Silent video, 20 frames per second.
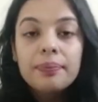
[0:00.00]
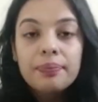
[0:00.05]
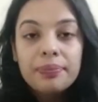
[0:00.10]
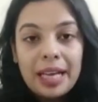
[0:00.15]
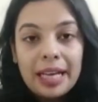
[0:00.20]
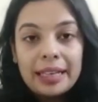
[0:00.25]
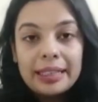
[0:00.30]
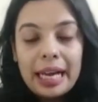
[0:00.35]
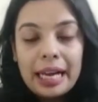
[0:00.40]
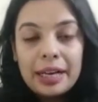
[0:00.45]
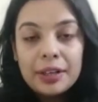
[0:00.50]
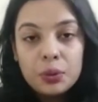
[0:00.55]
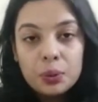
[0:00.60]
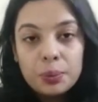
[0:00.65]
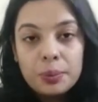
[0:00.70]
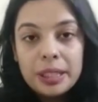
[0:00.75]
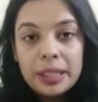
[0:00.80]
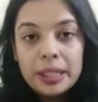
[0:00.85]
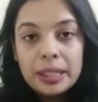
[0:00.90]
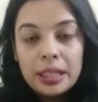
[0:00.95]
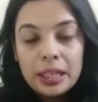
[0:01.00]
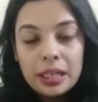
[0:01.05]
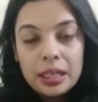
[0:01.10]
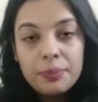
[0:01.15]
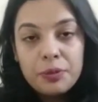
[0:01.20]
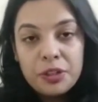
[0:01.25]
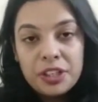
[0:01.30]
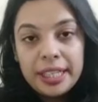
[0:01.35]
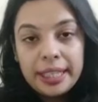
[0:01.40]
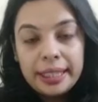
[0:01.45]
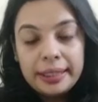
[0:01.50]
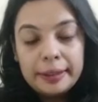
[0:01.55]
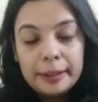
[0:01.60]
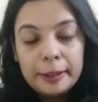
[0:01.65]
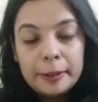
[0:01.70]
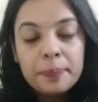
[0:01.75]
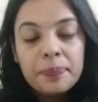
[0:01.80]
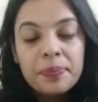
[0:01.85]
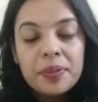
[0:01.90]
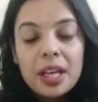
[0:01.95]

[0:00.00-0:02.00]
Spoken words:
that had to be predicted.